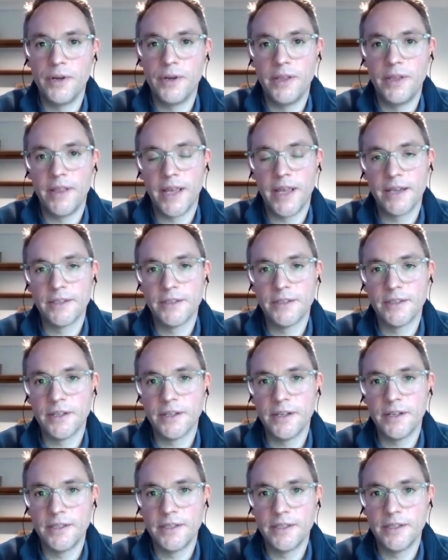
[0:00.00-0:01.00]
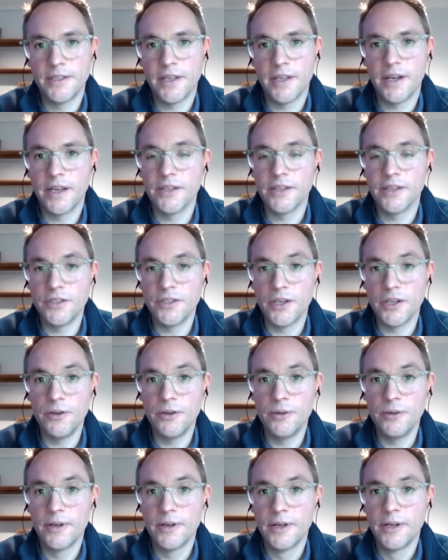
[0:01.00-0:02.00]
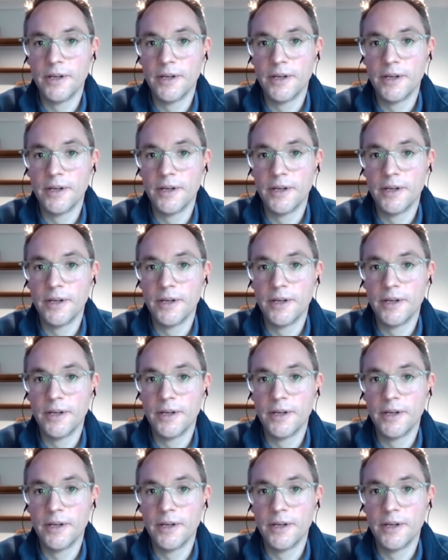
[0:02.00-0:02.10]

breathing exercises that I could do